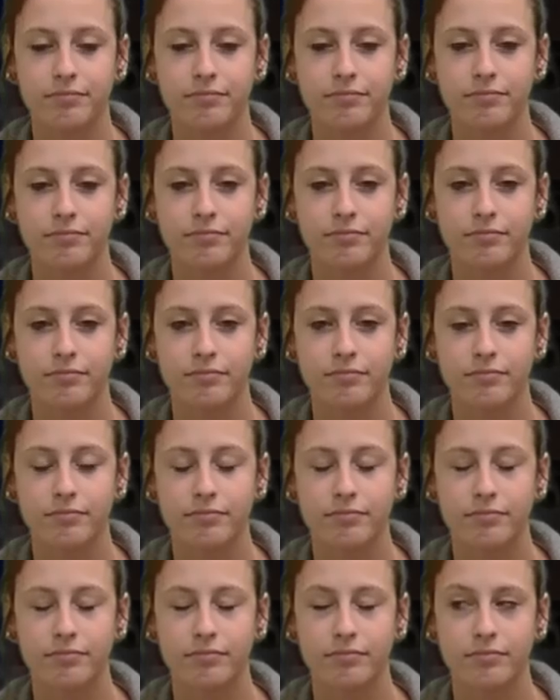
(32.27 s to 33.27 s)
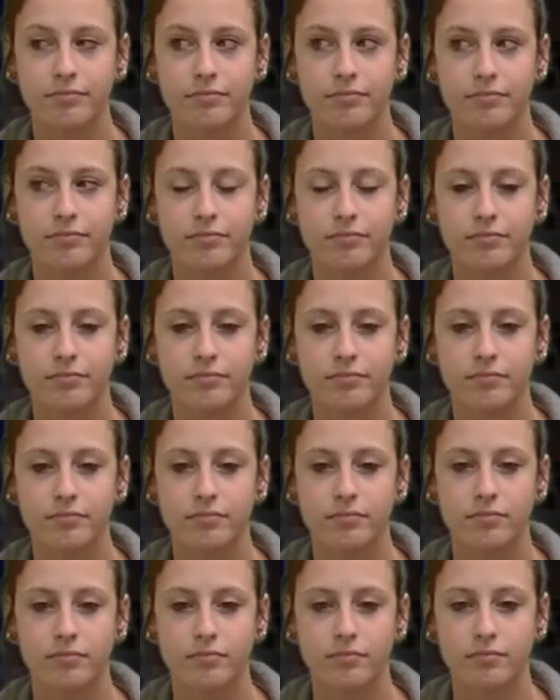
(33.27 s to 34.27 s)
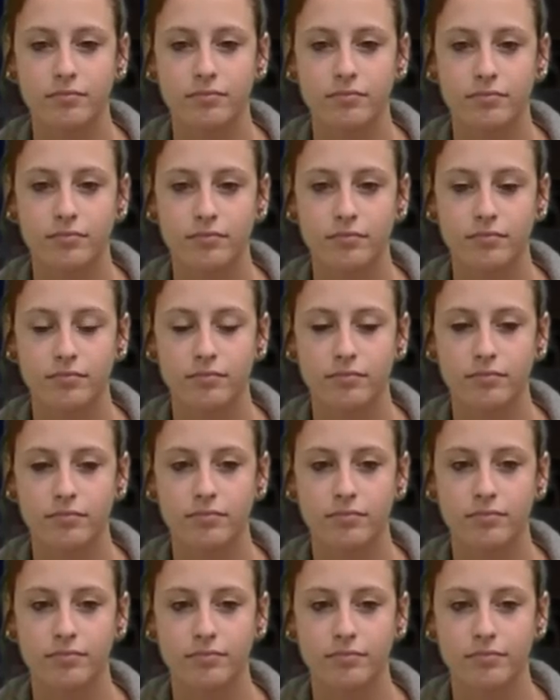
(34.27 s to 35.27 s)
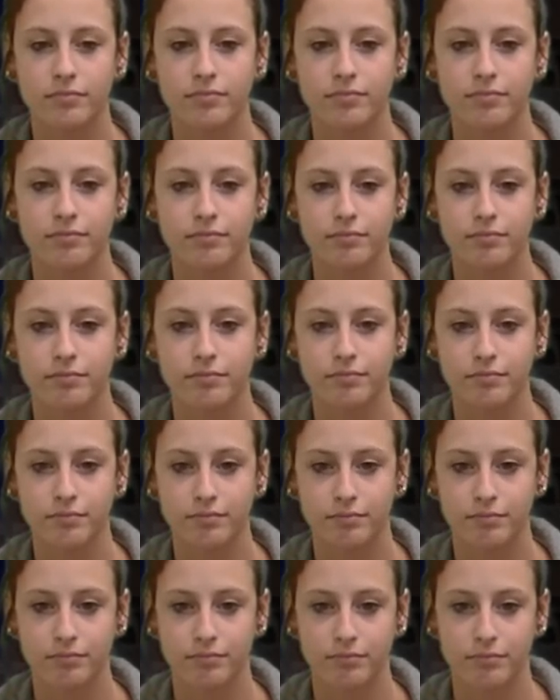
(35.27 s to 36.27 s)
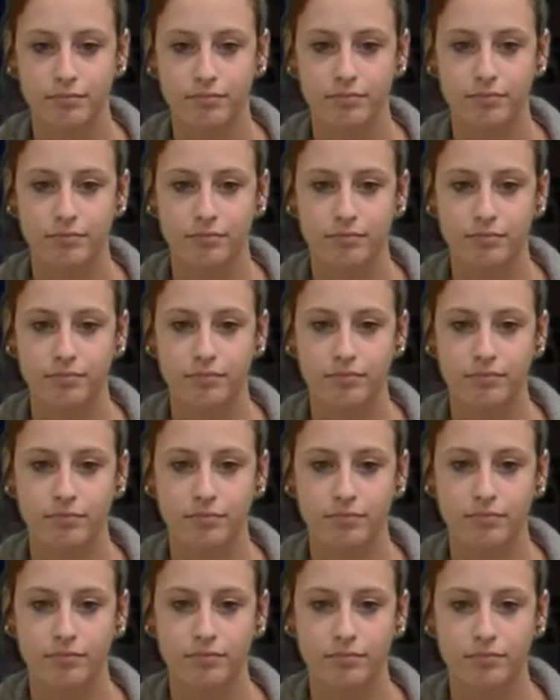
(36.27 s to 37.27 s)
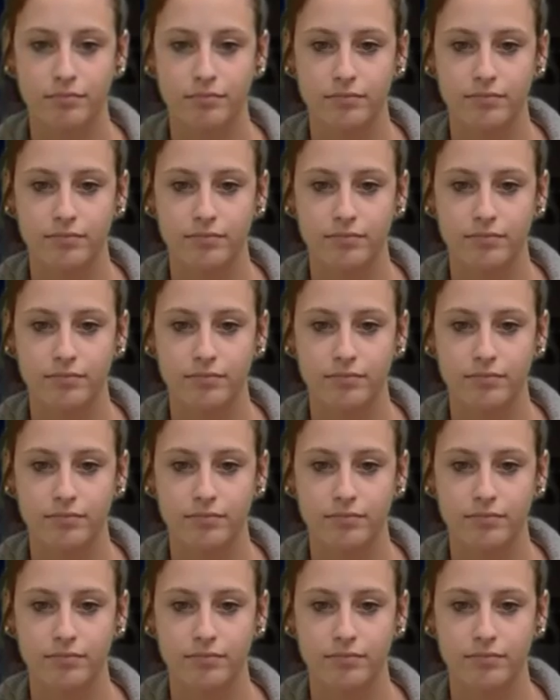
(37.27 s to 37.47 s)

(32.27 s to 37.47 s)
This person isn't speaking.